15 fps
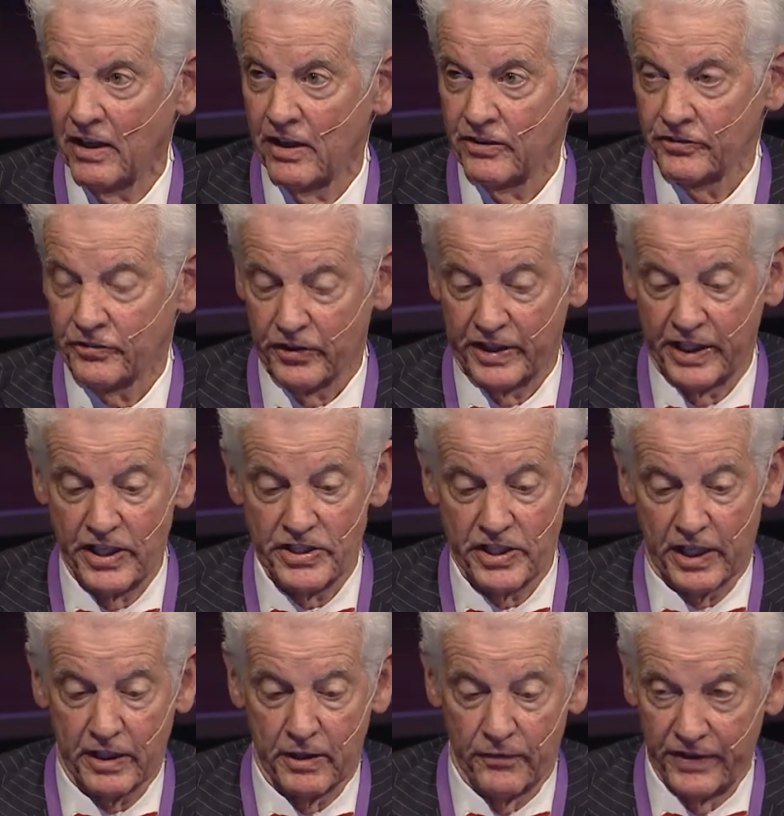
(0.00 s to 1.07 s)

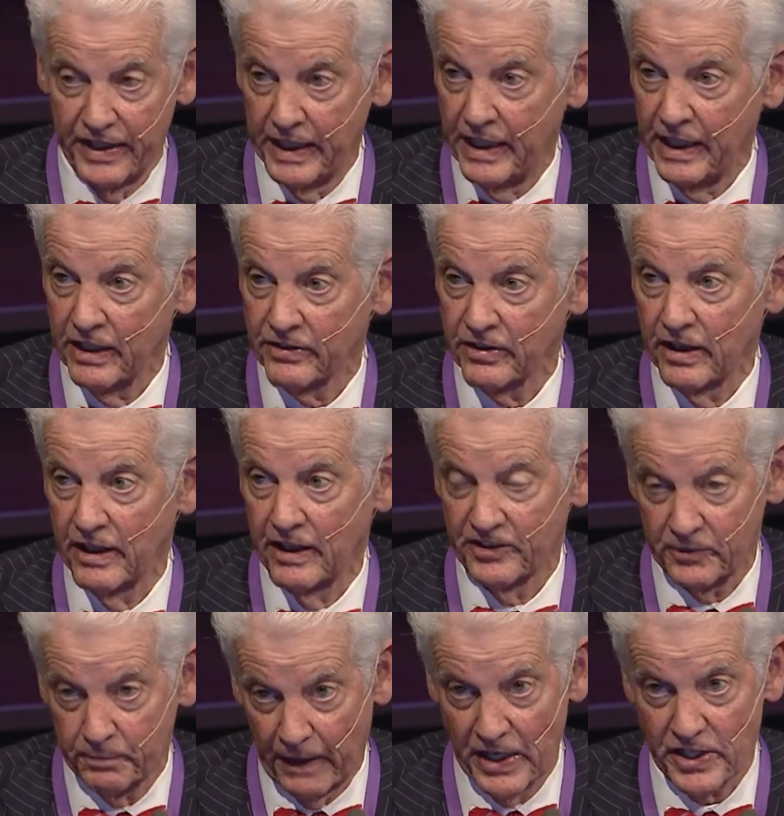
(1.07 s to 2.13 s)
strategic convenings,
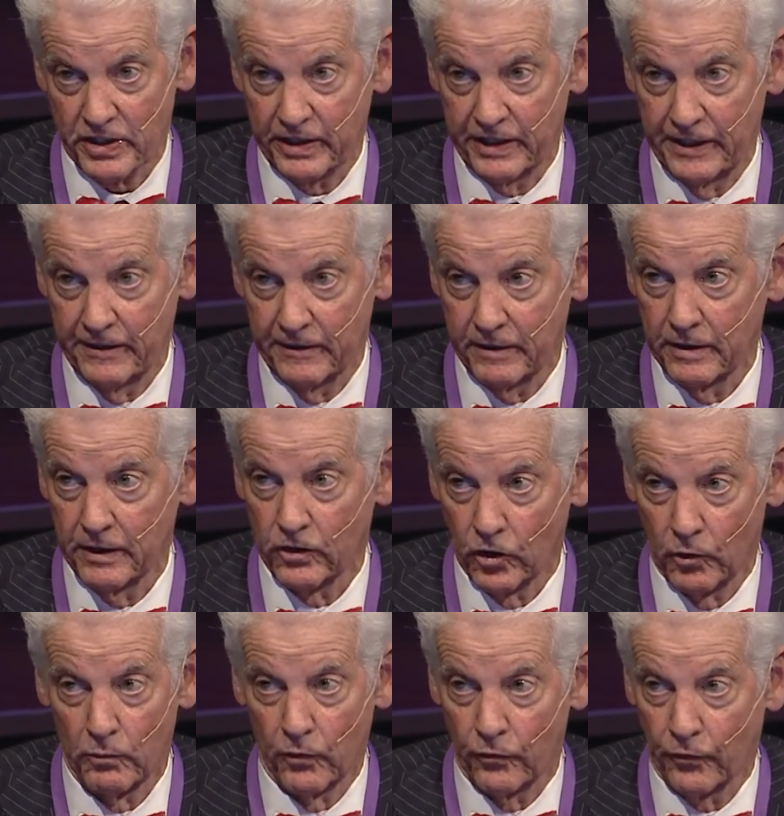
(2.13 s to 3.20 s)
especially
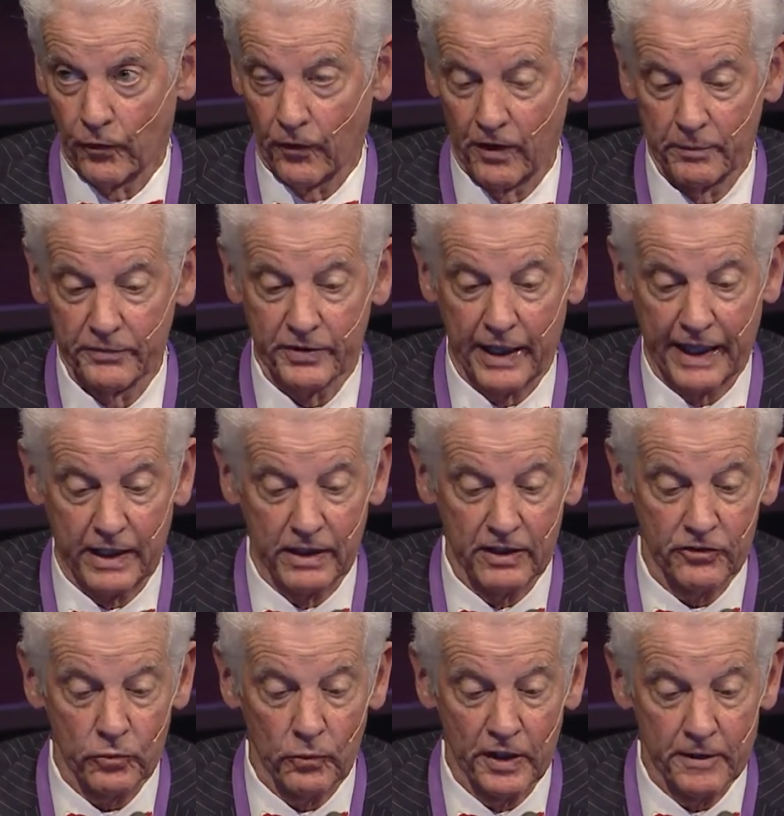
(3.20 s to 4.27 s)
global forums like
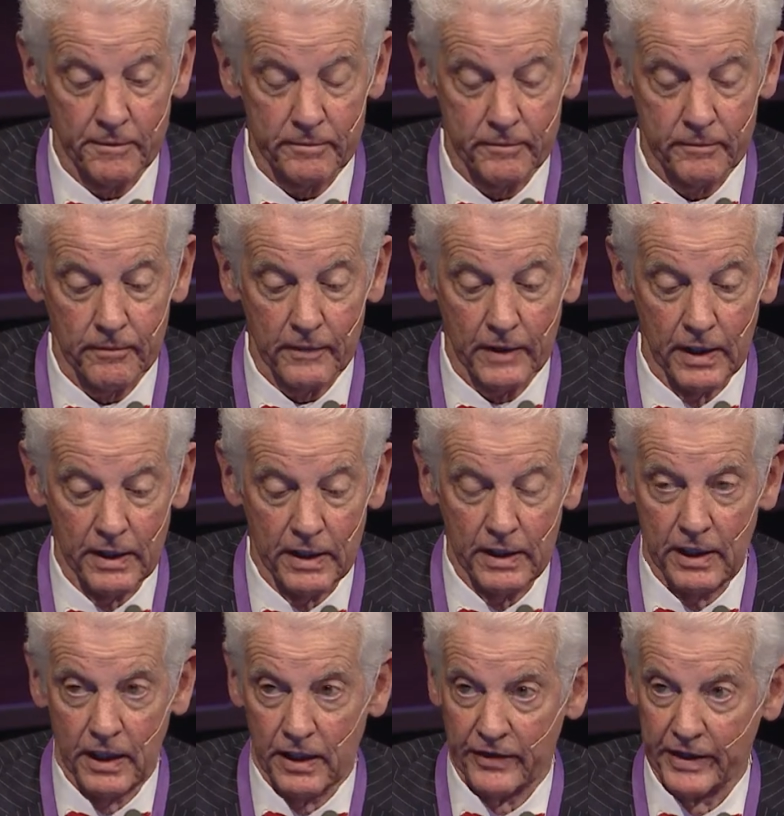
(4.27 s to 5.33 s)
this one,
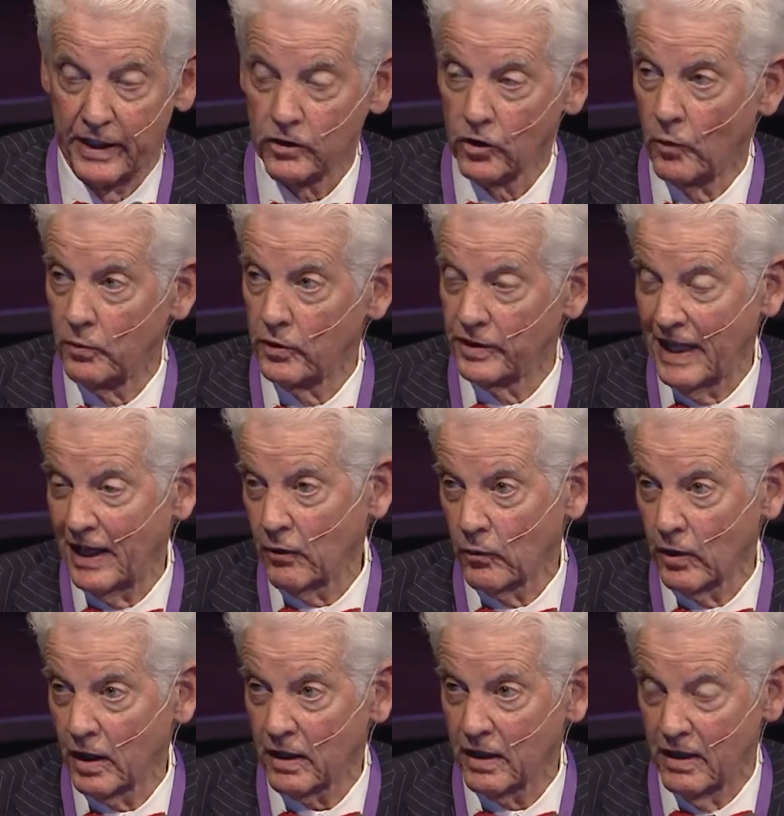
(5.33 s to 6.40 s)
the global
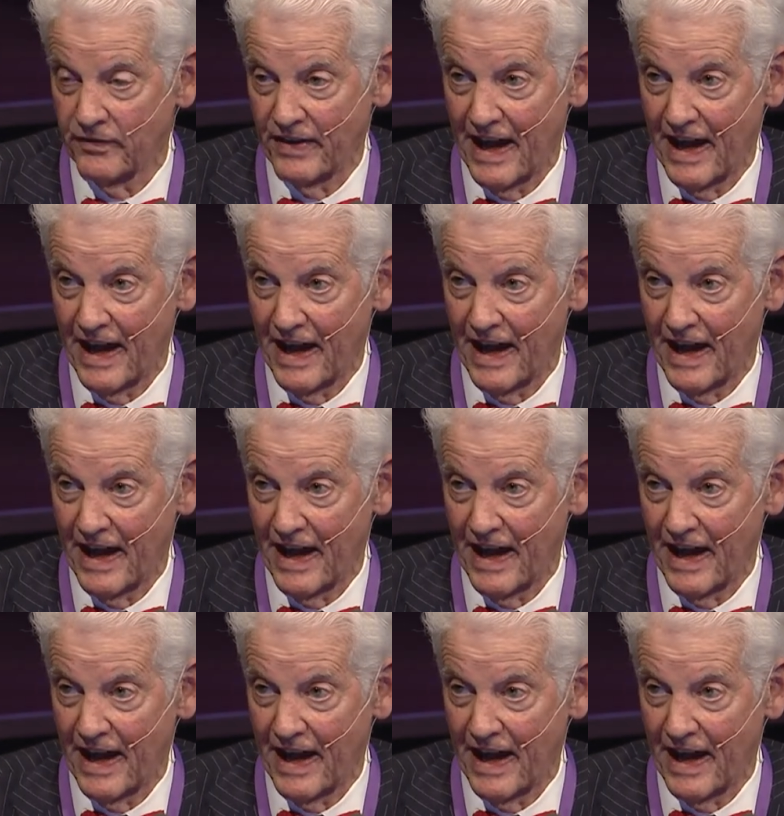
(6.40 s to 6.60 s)
network of